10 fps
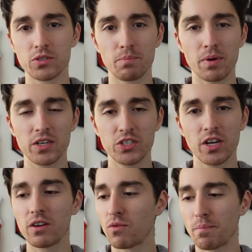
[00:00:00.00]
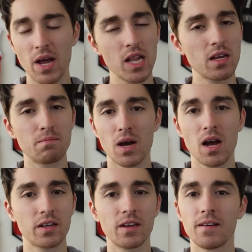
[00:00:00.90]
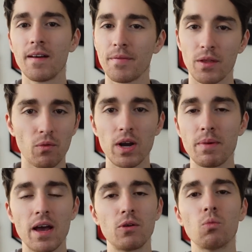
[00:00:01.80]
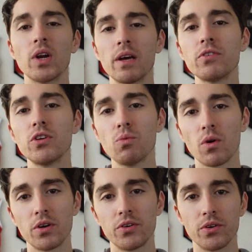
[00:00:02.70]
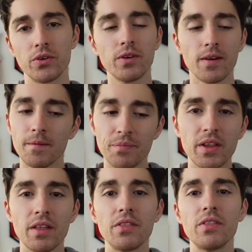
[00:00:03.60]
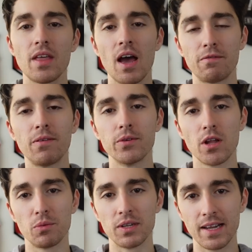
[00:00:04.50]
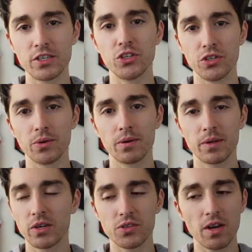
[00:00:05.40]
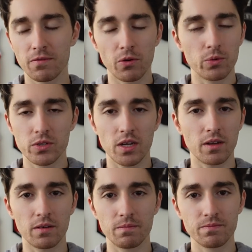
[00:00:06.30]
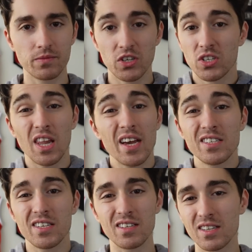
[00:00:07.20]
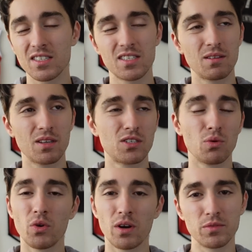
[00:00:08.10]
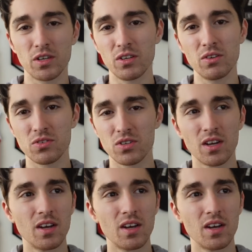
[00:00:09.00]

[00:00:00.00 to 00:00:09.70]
to punch it, repel it, mark it, rebound it, whatever you want to do. Our forward line will let you do it because our forwards are just lazy. That's the word I'm going to use.